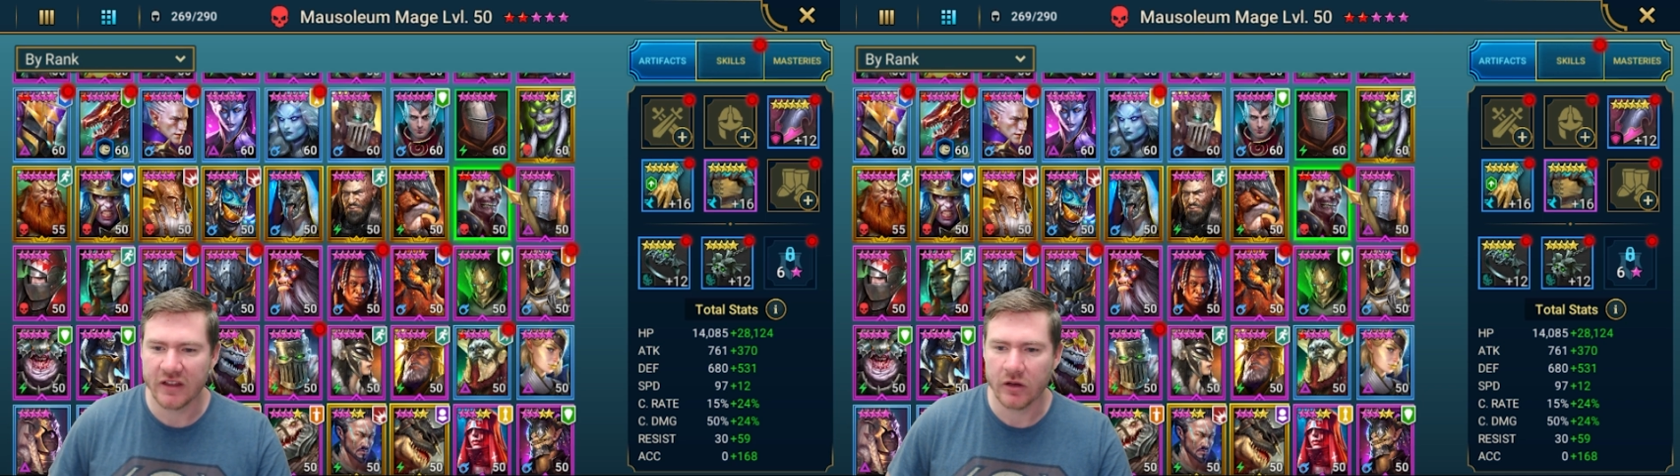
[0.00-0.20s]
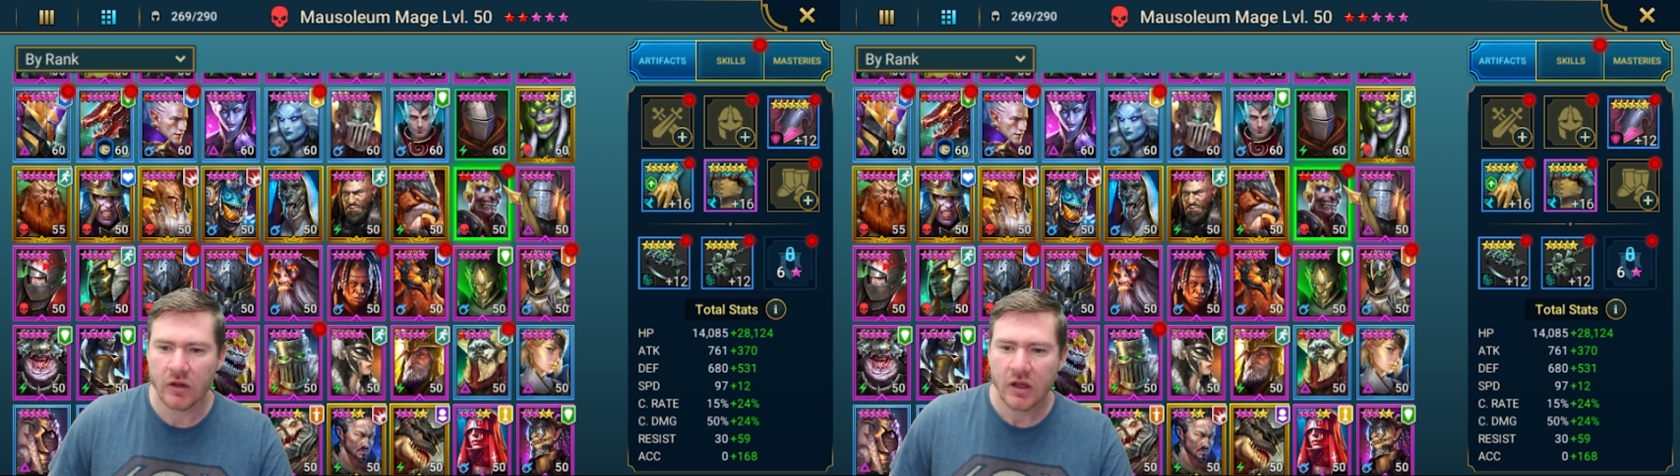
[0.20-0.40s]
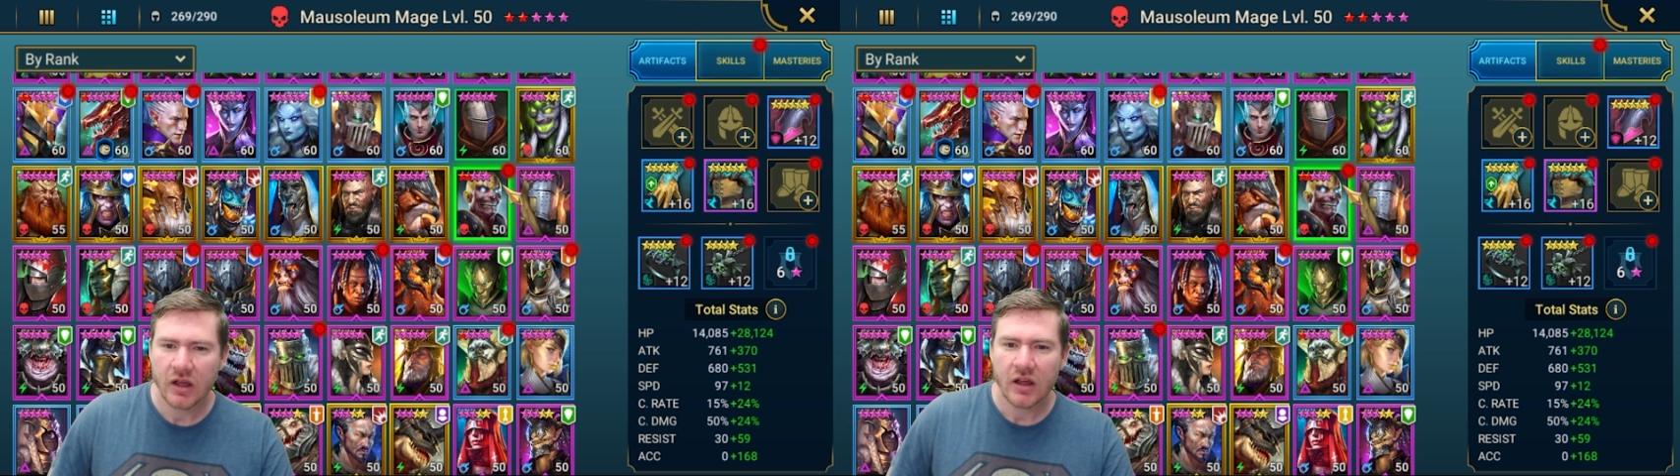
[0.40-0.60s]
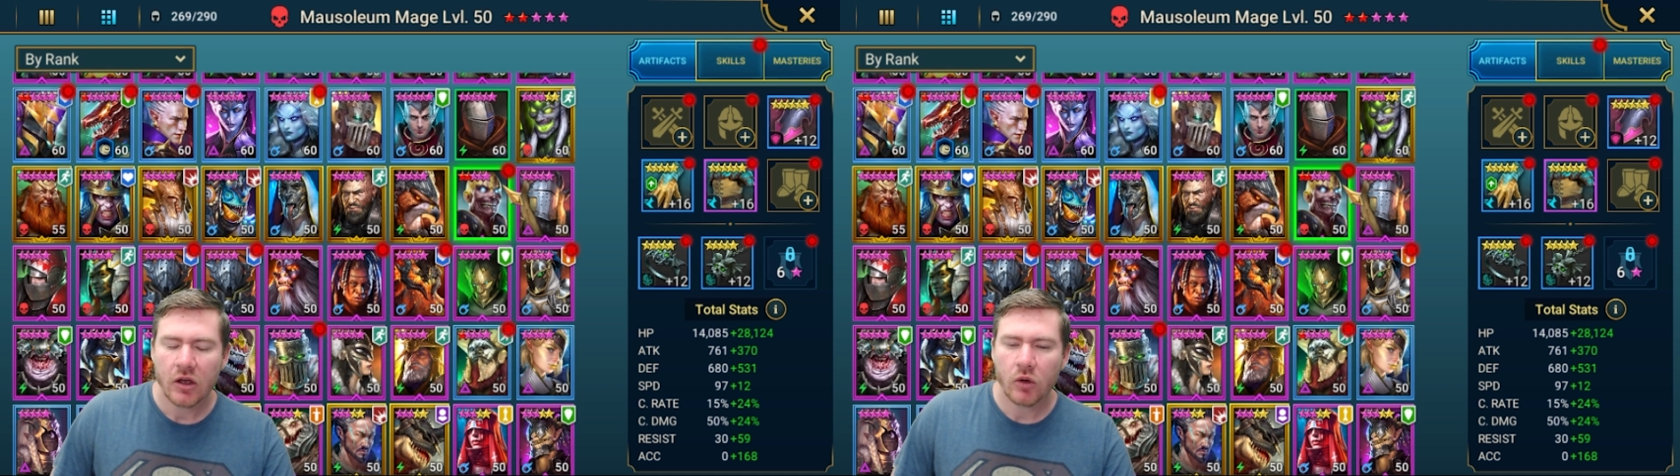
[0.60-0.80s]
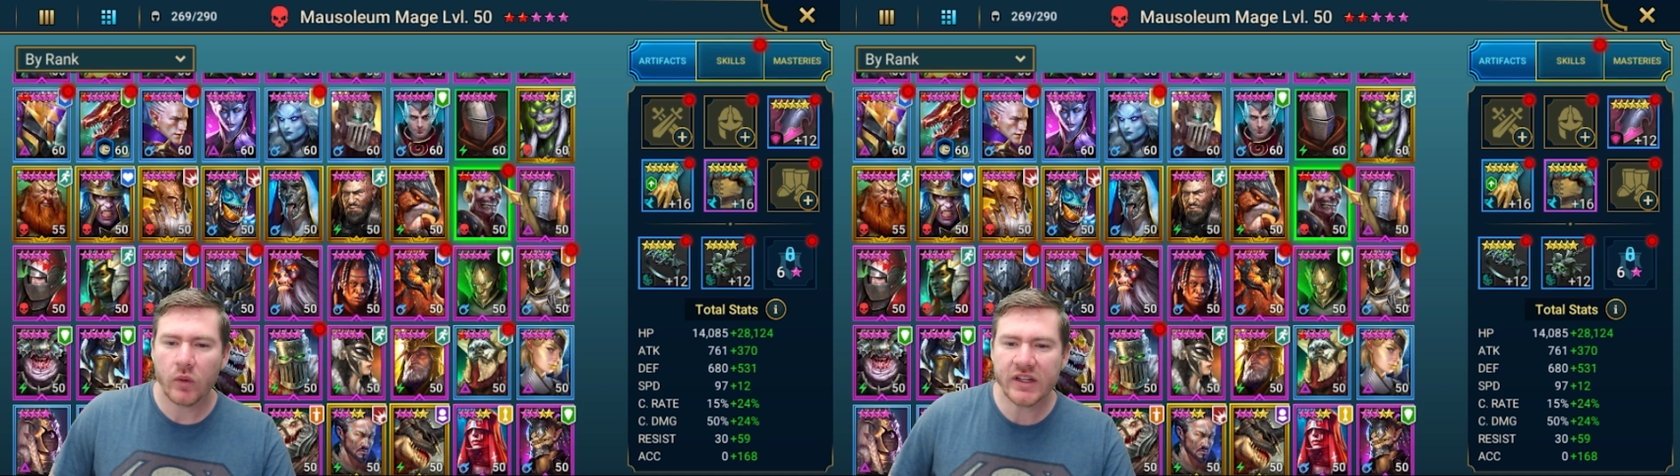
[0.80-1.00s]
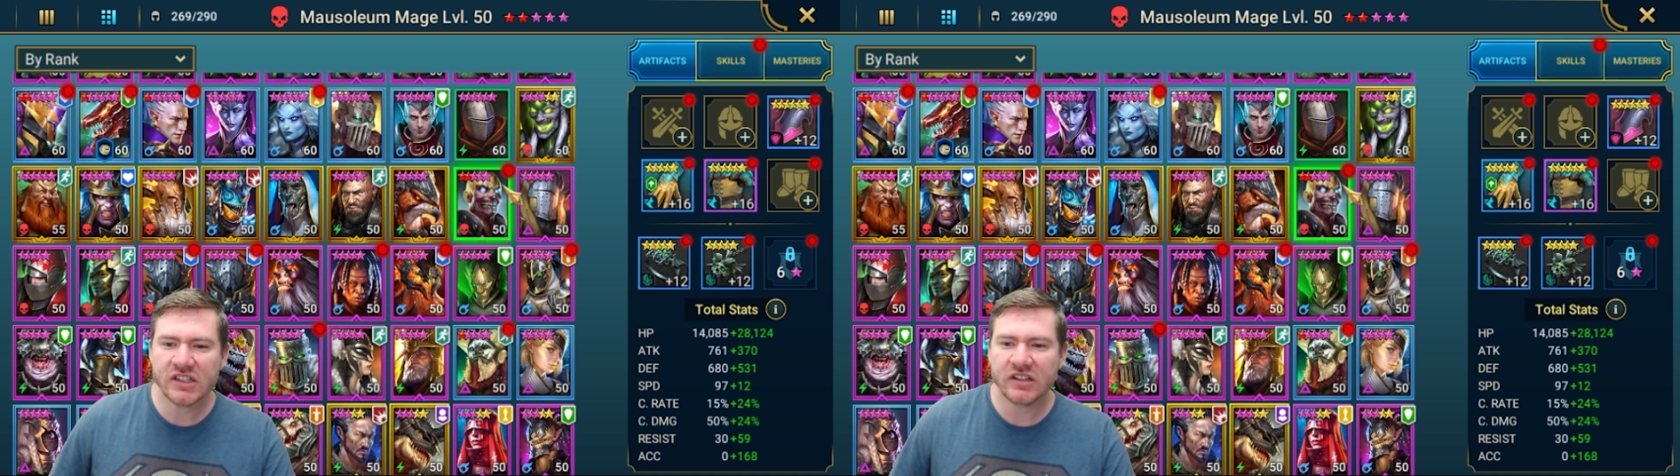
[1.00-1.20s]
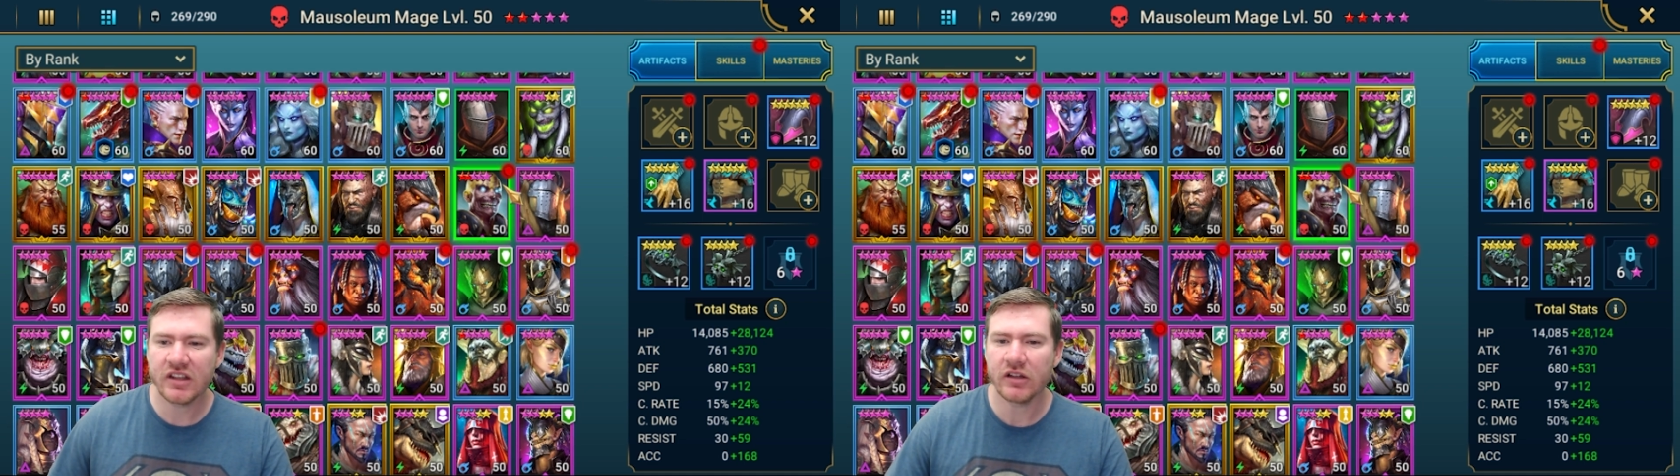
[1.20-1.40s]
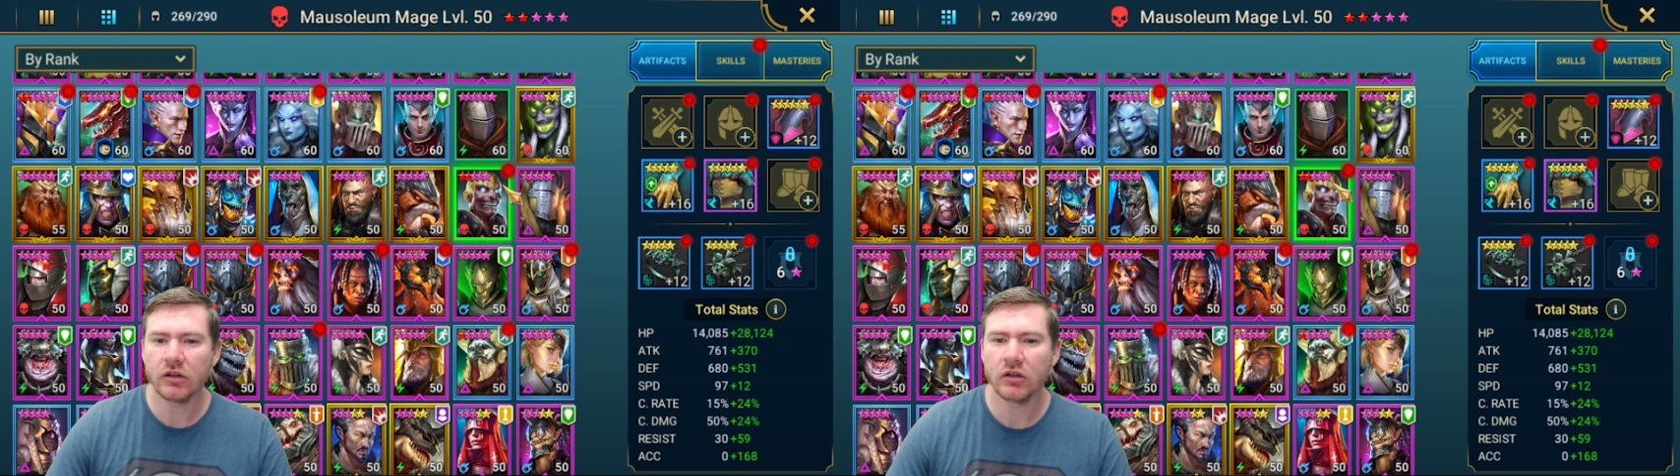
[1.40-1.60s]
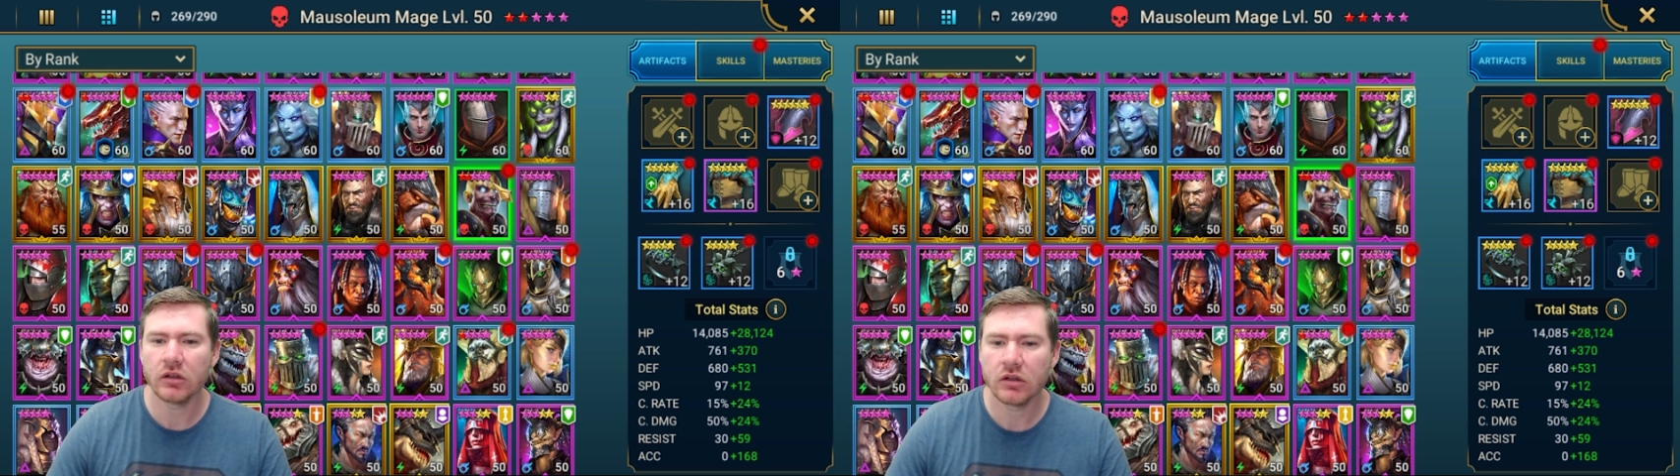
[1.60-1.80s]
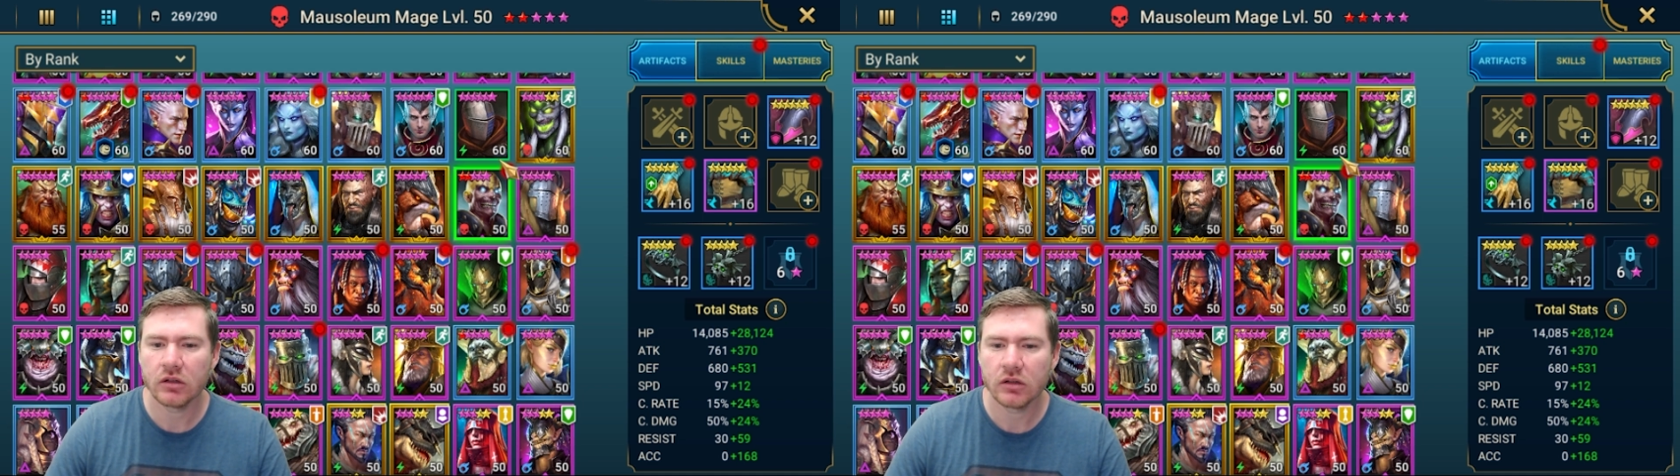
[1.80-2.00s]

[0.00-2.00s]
though. We still...